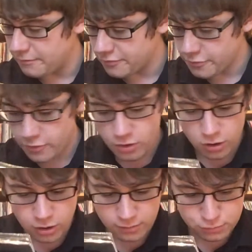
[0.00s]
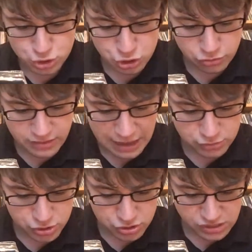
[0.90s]
from
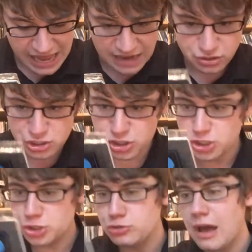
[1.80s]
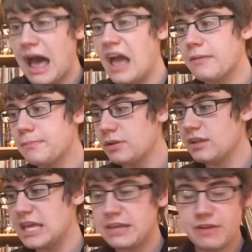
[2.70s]
2002, I
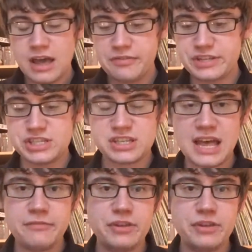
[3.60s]
believe. This is a